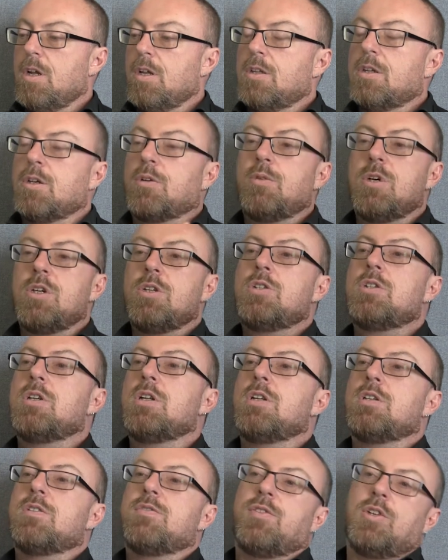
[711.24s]
The
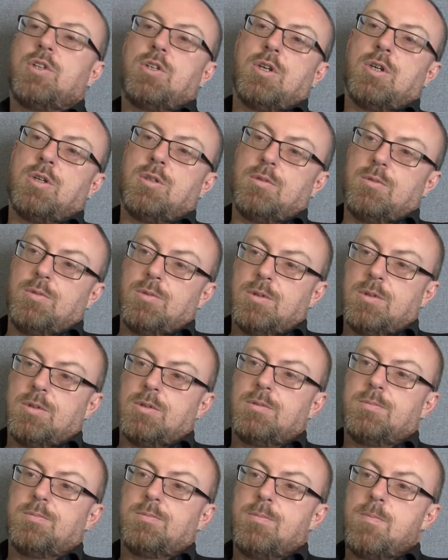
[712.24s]
question is for you,
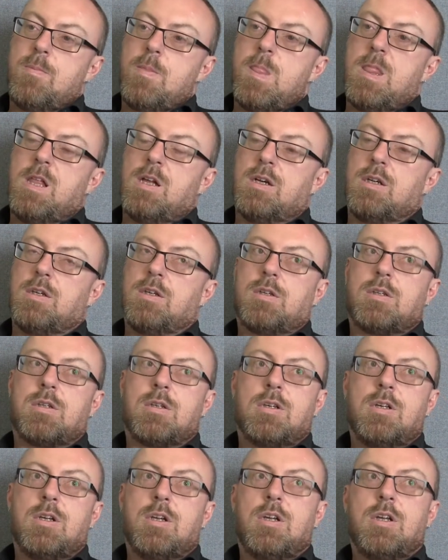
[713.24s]

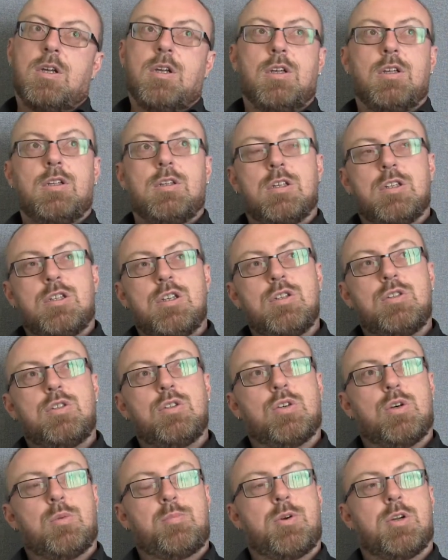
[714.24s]
like, this is
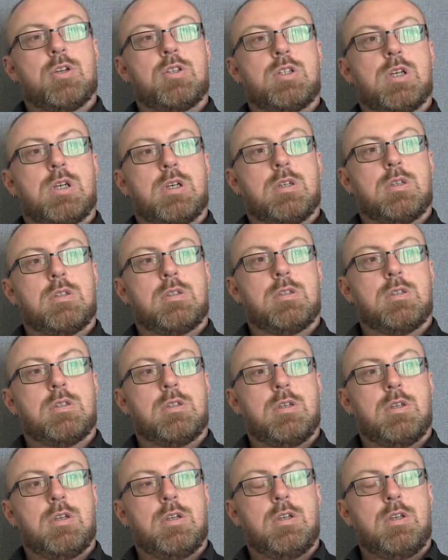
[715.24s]
your project.
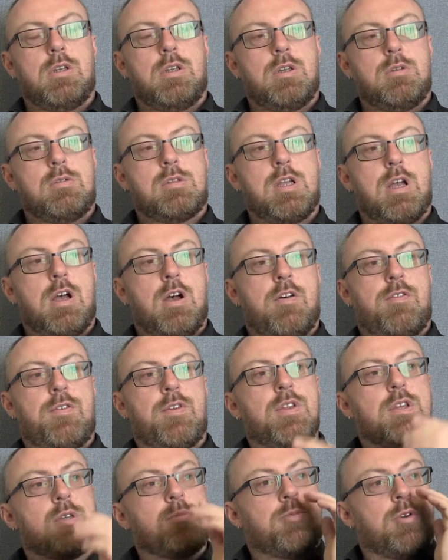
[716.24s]
You set off
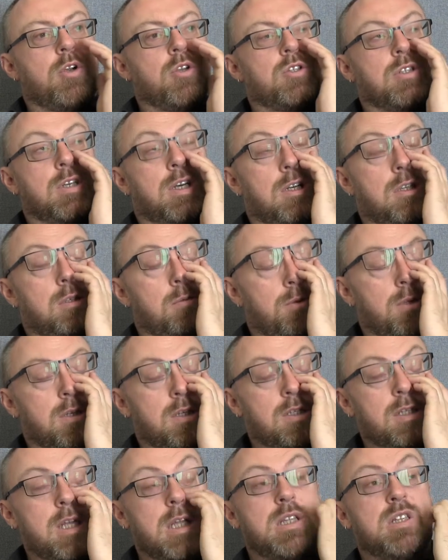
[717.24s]
on this project with a
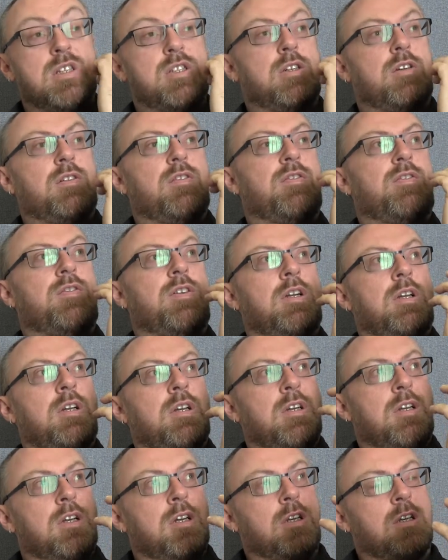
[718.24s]
sense of,
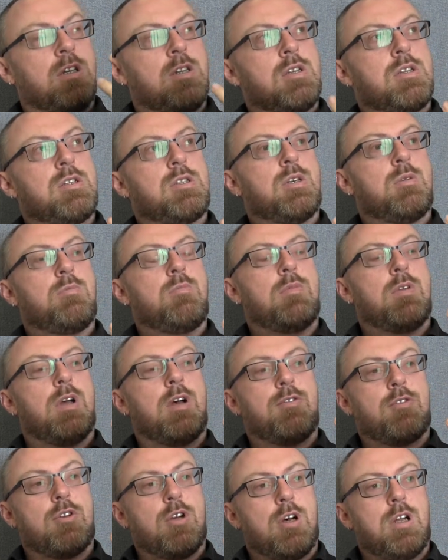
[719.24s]
some,
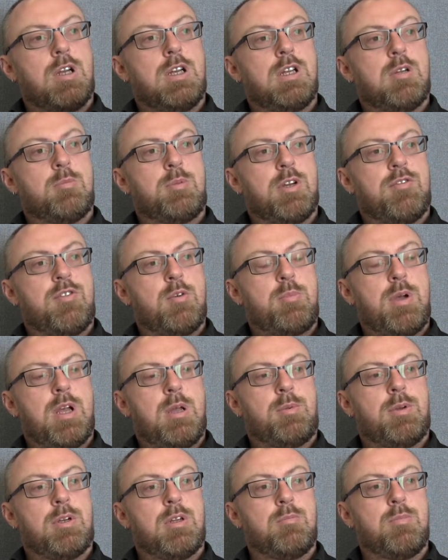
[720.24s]
I've got a little bit of a
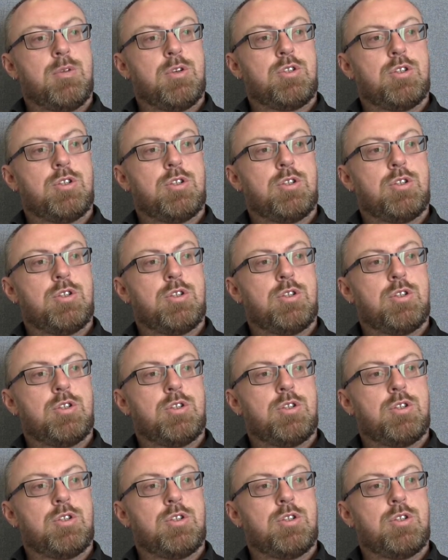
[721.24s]
pebble in my